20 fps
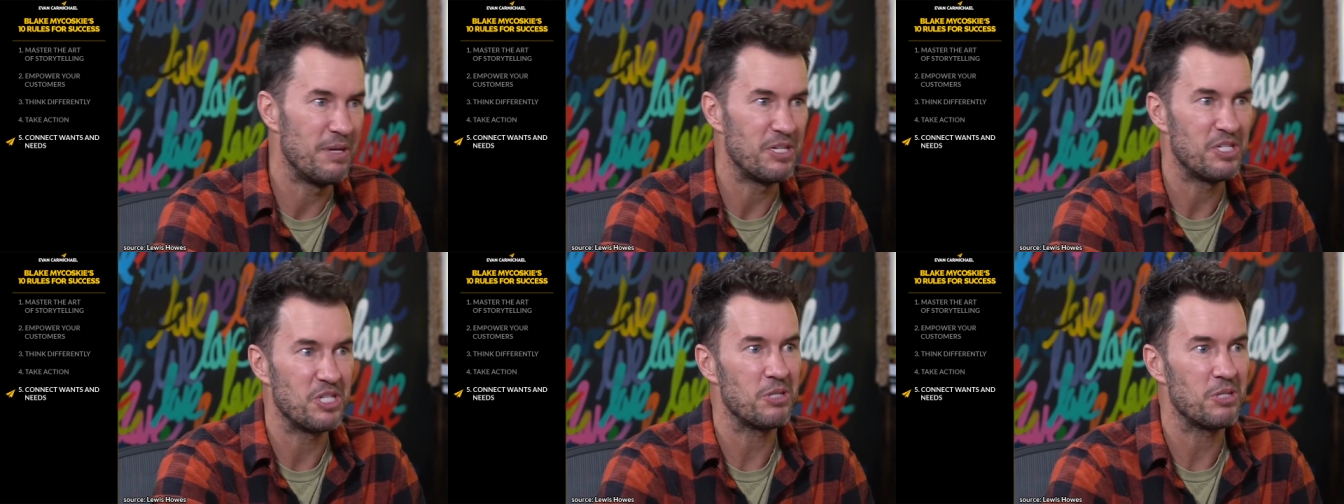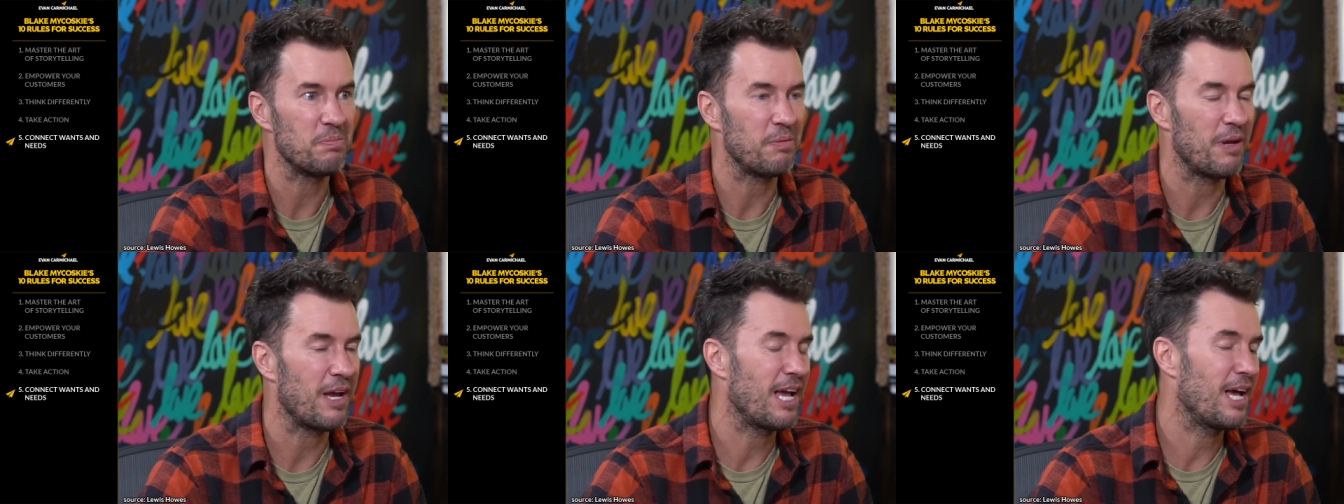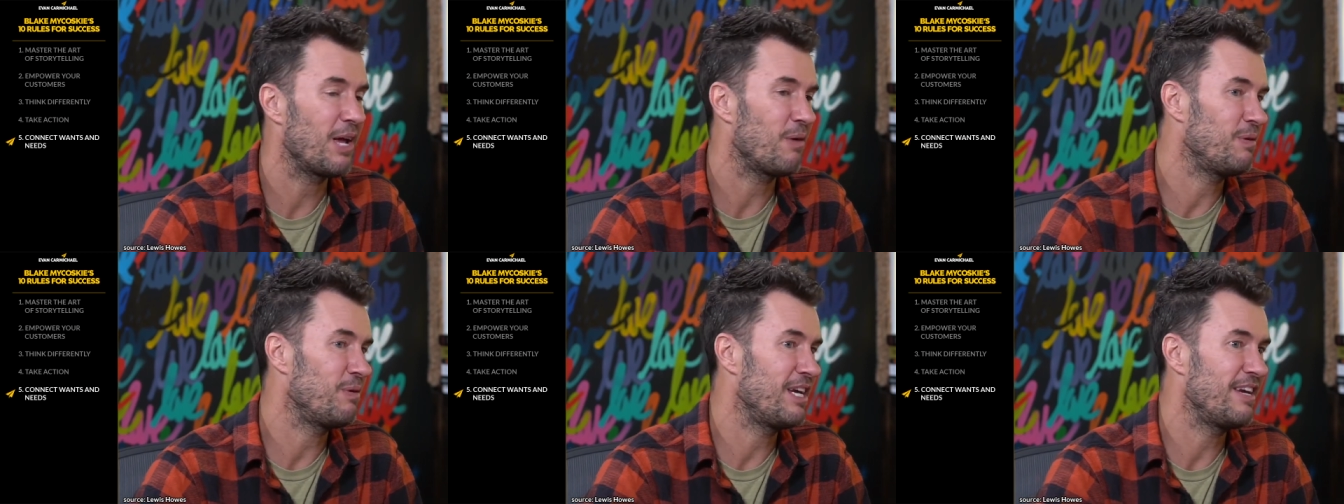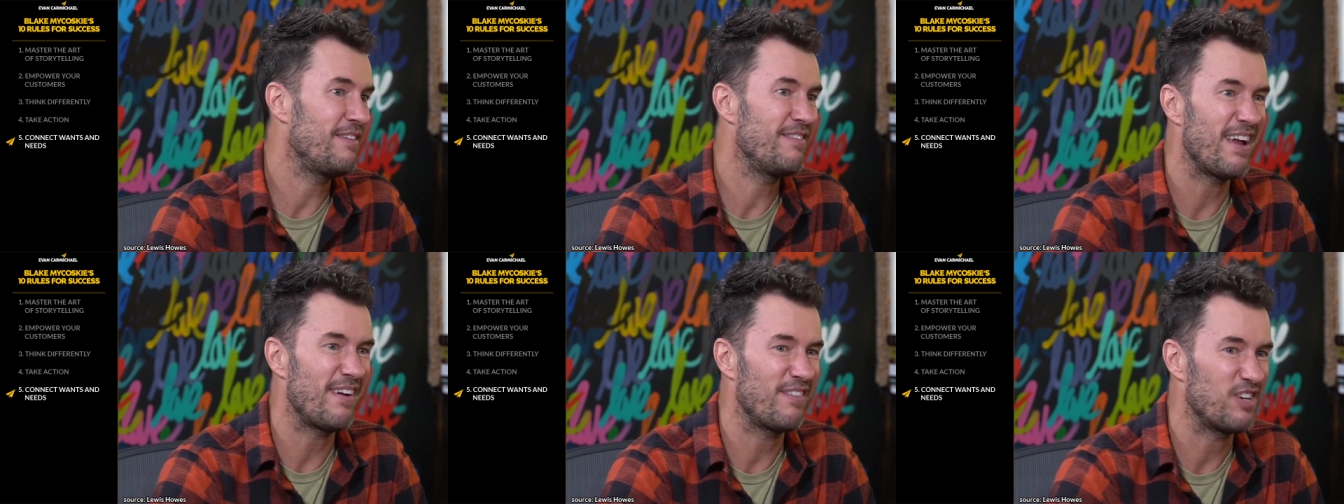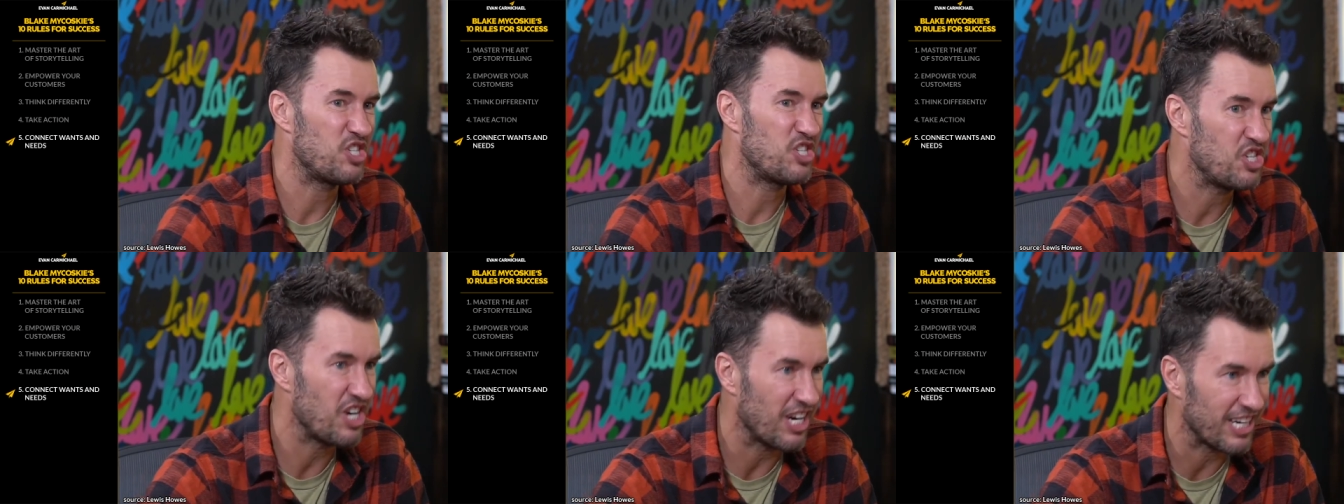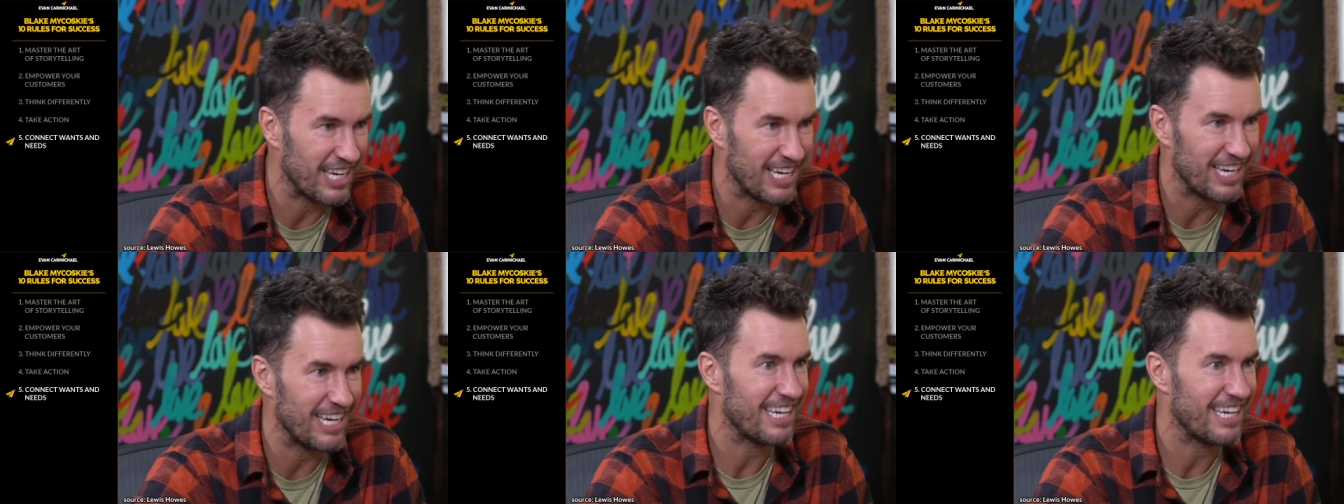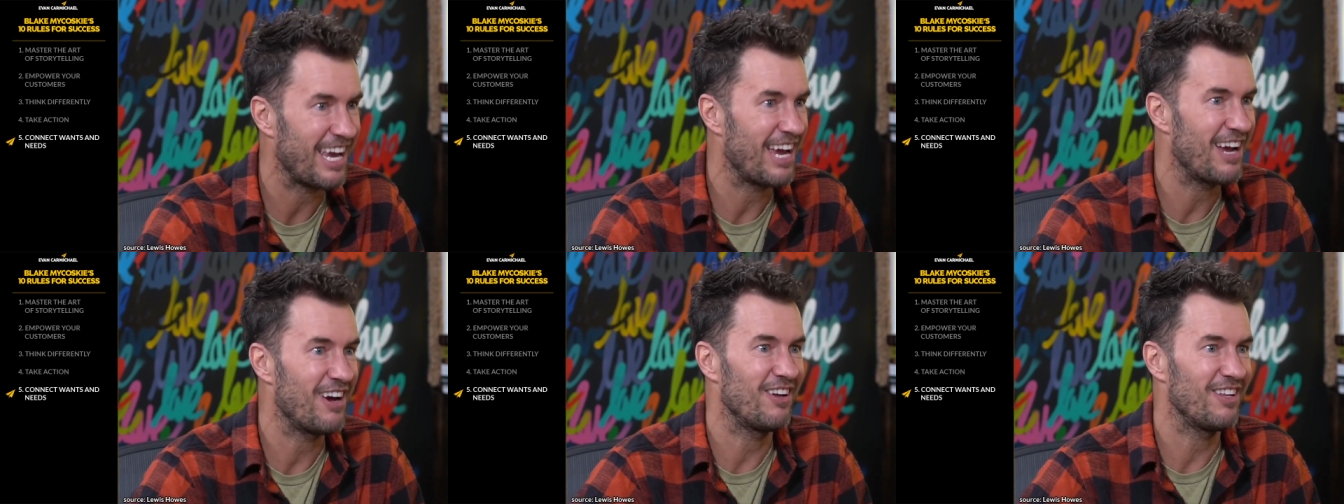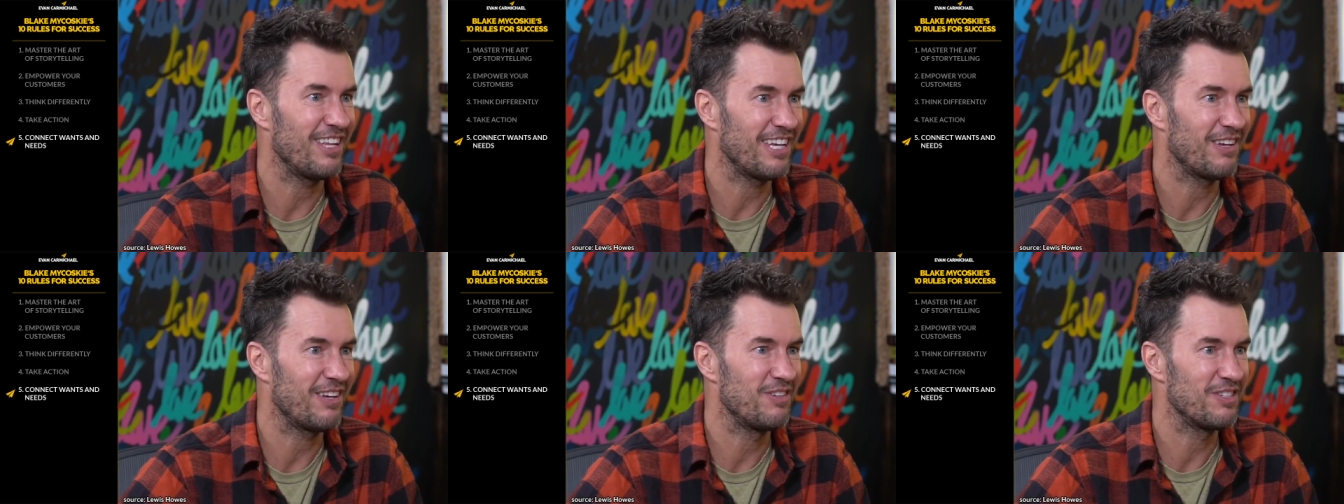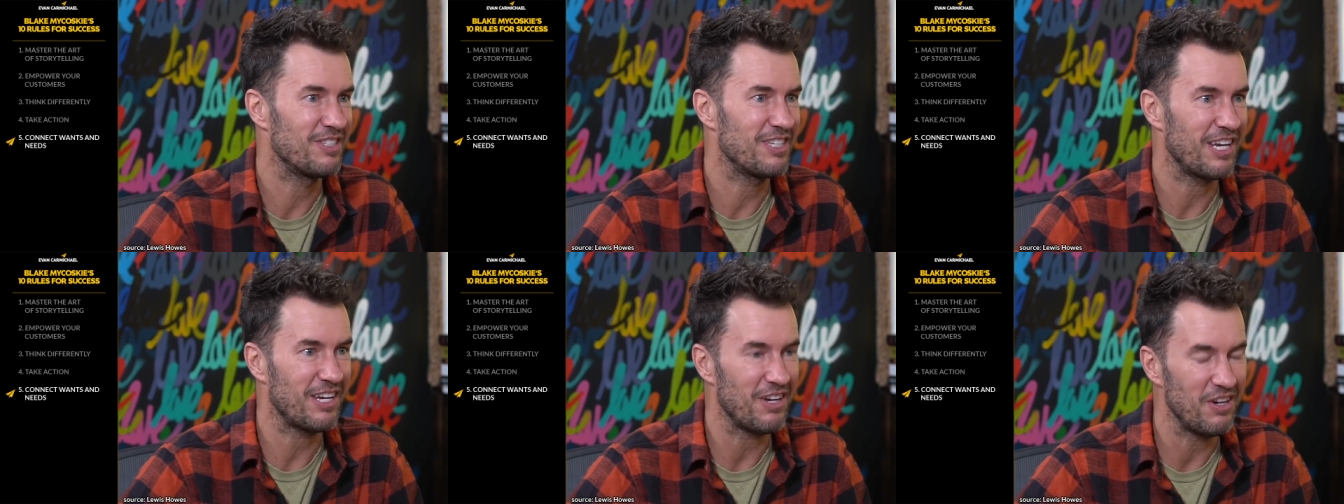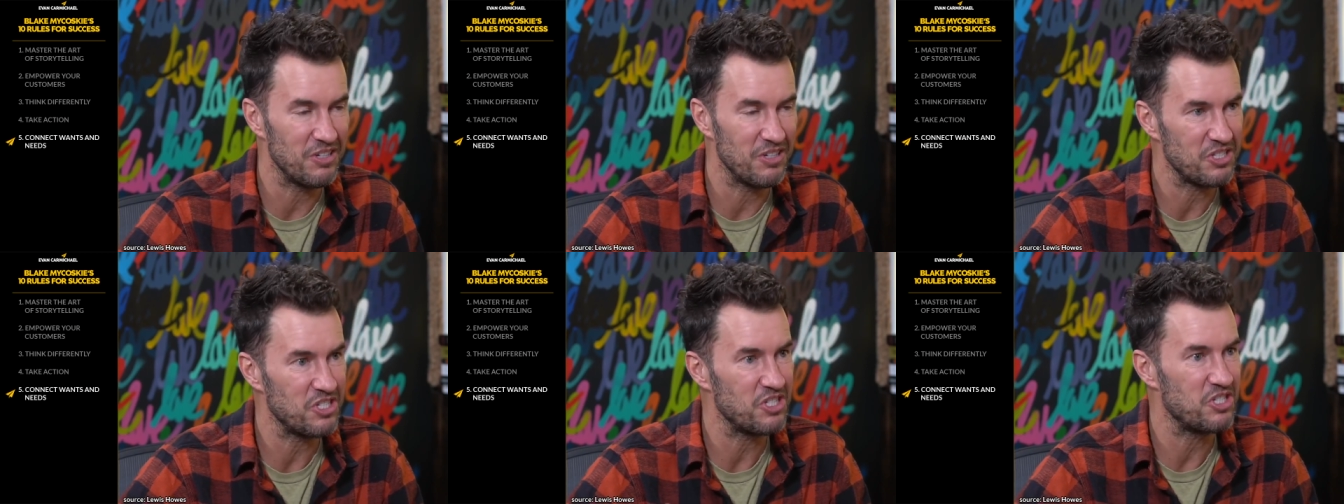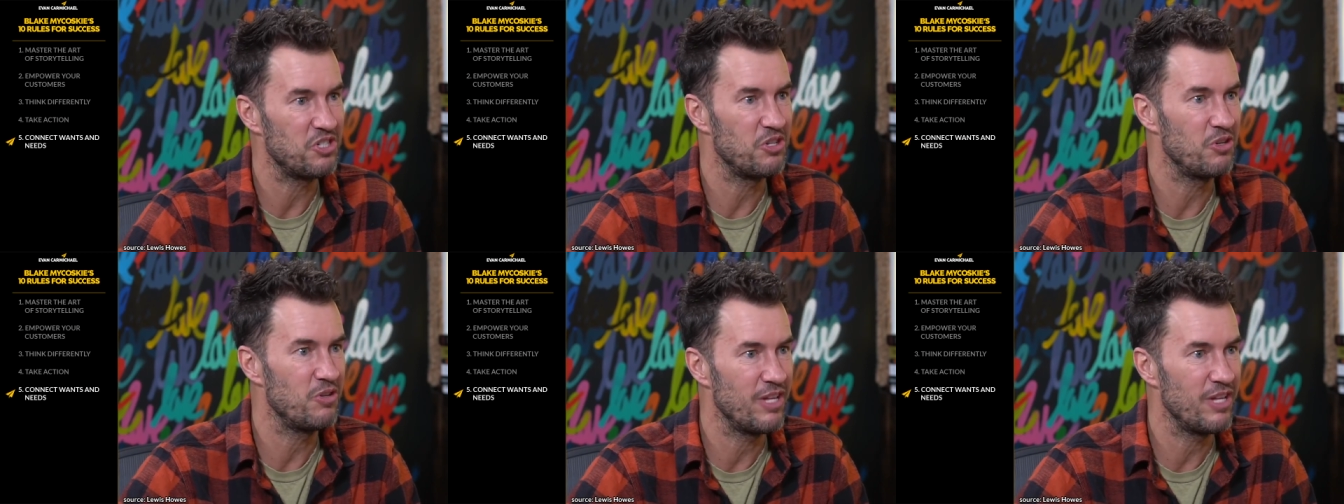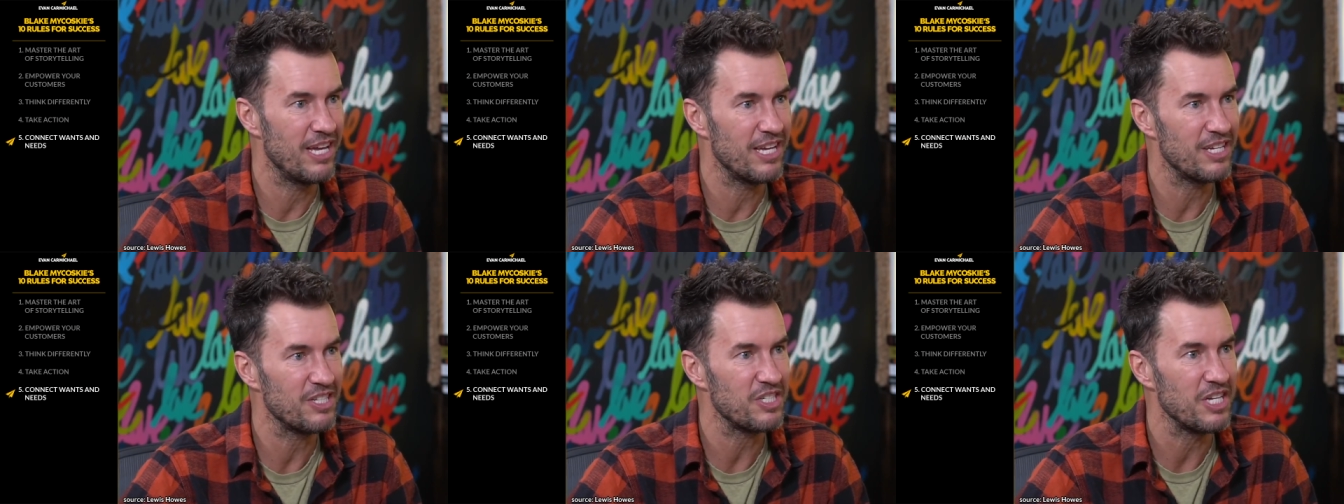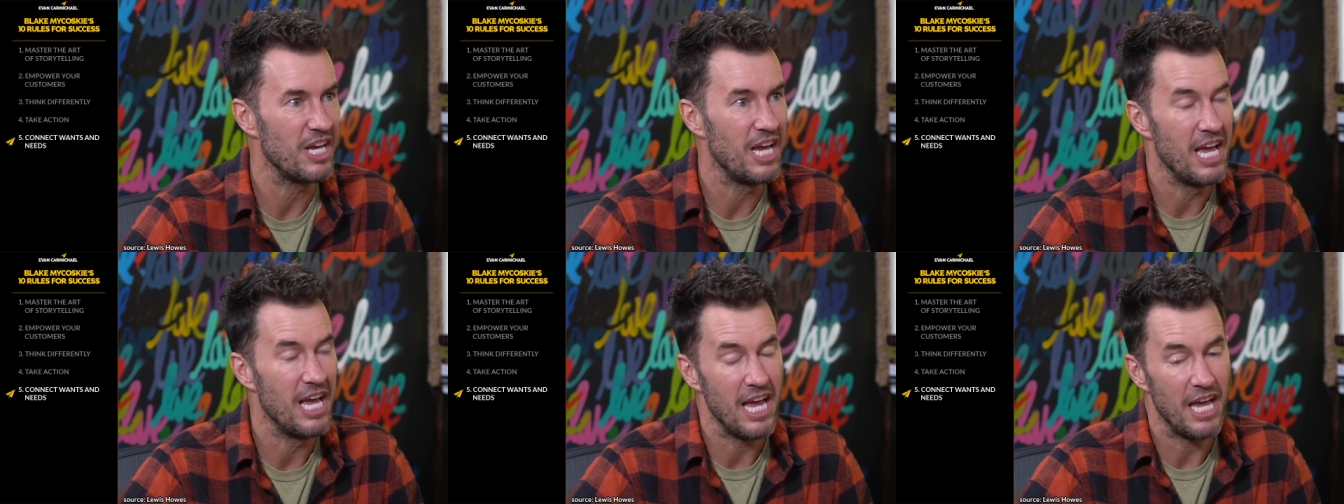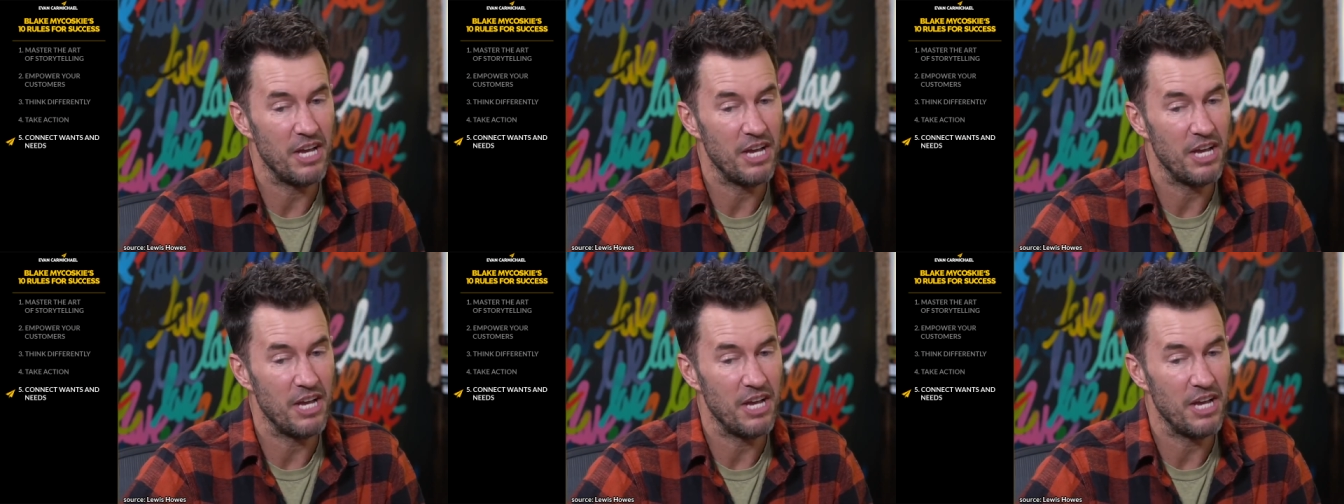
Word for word: business plan. We didn't even have a checking account. Like it was like, oh, let's just do this.